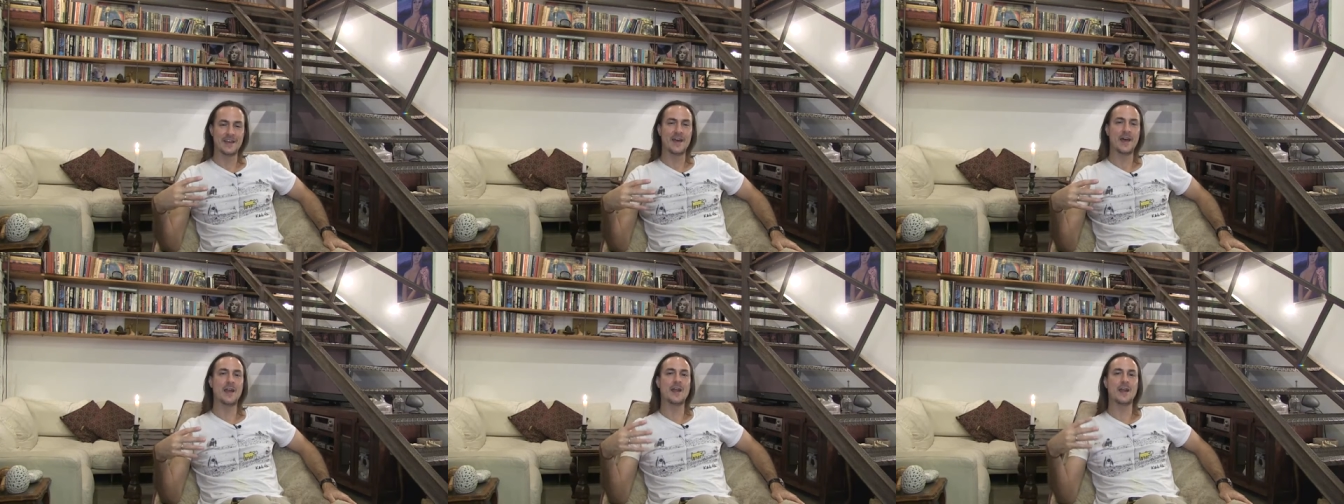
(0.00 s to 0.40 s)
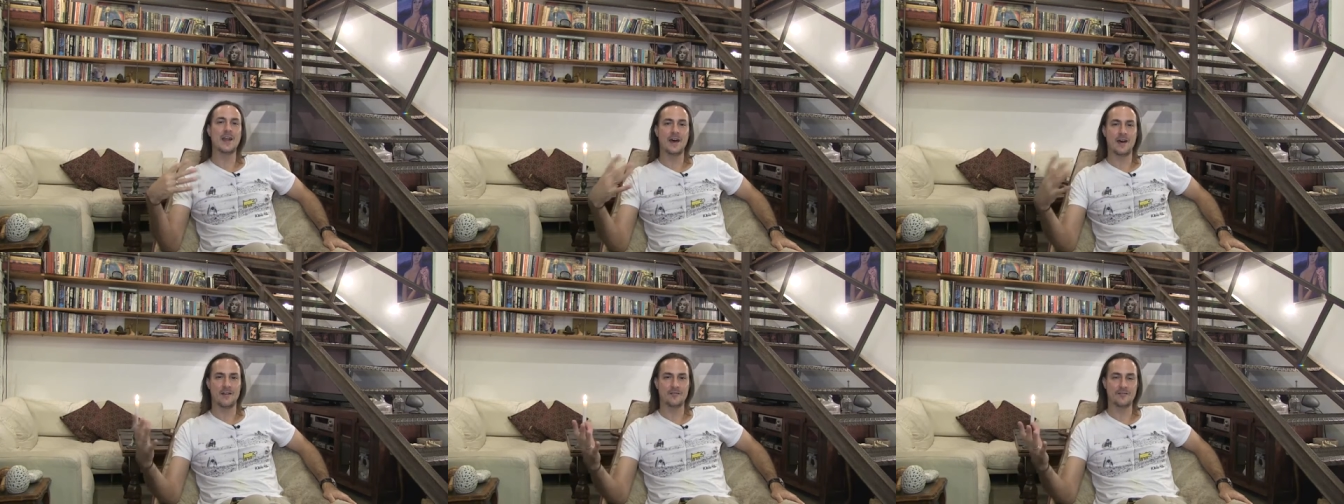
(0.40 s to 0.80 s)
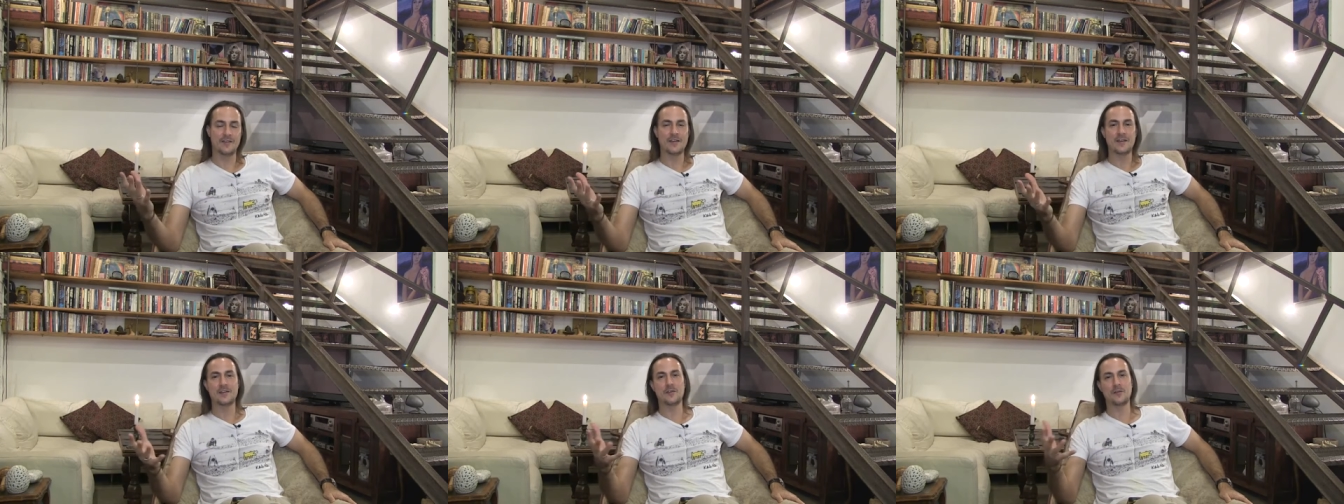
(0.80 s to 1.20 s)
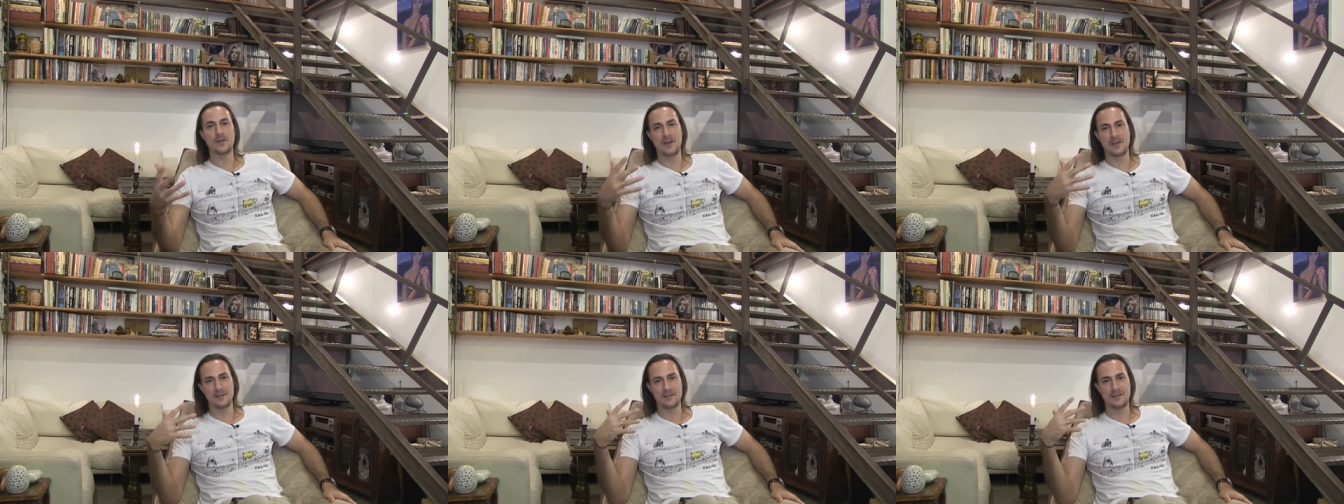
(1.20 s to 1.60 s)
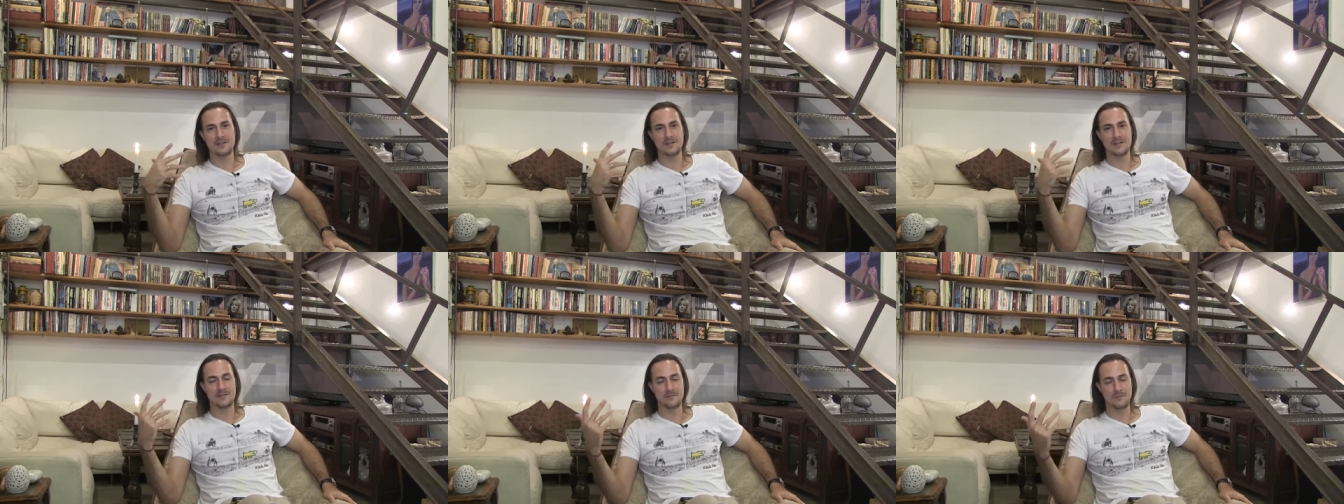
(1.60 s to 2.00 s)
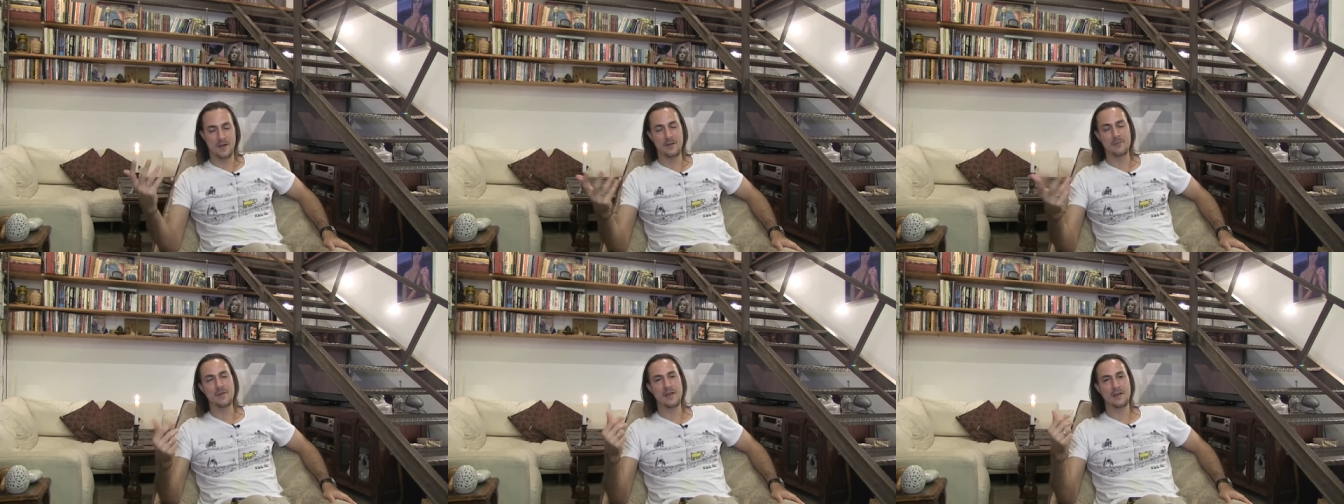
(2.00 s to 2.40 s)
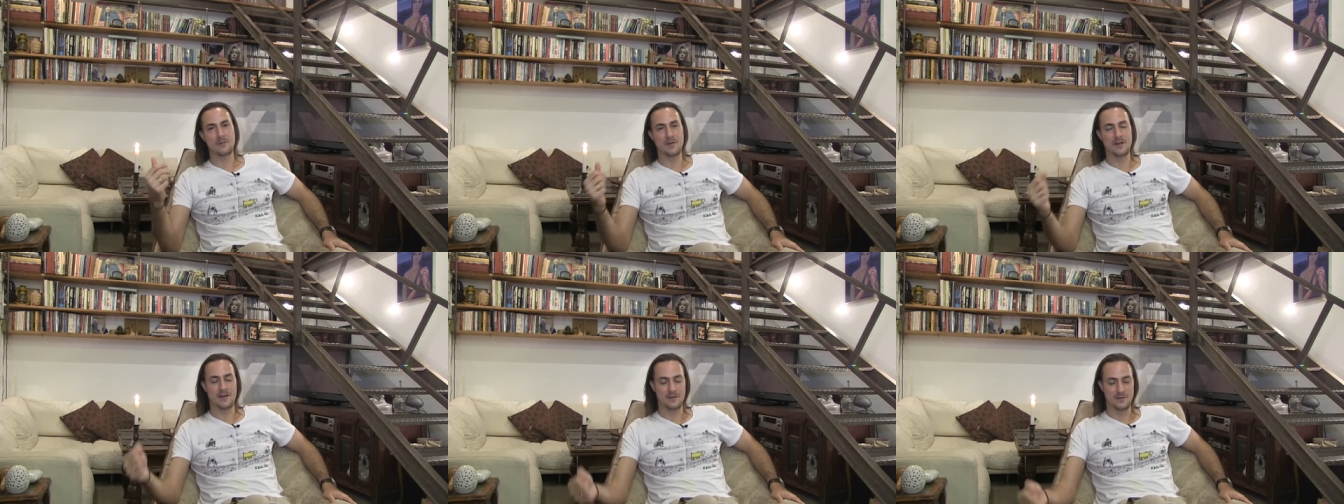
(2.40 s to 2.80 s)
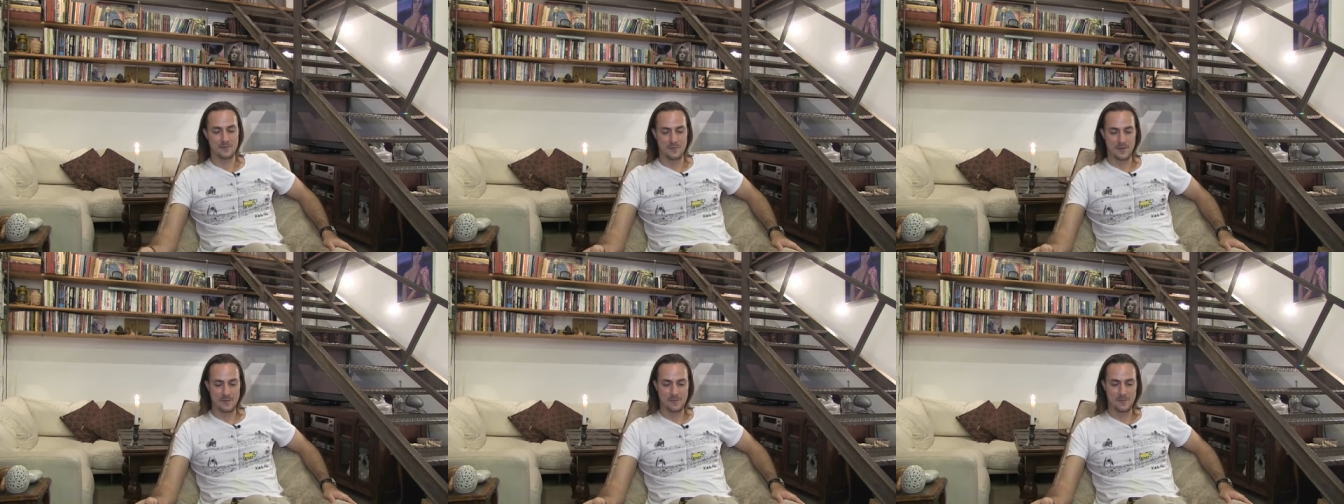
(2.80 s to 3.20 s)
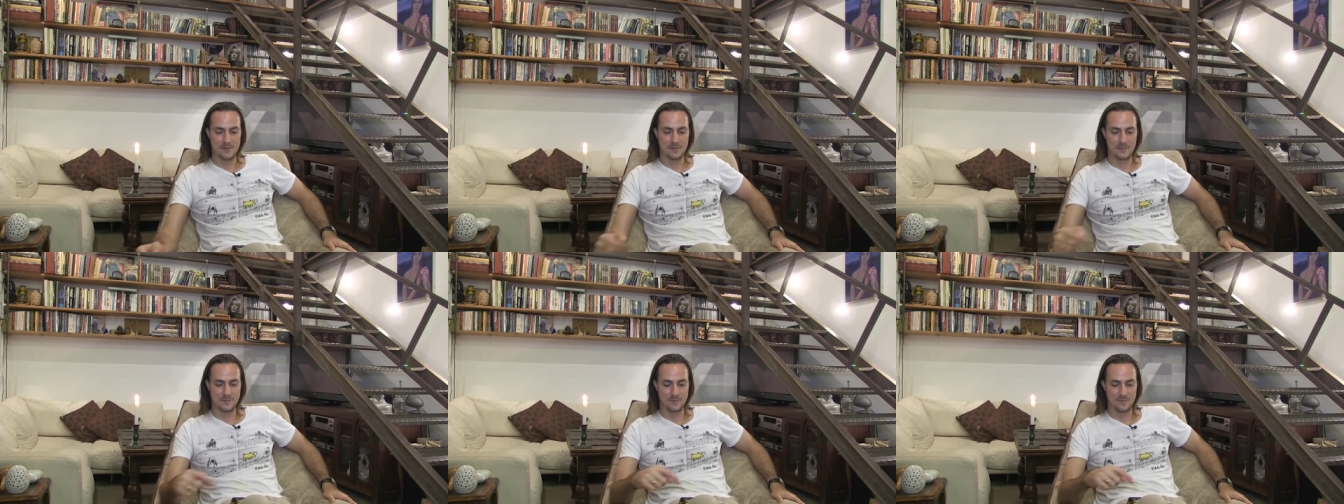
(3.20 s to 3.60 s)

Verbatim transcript: and love you get by being with other people.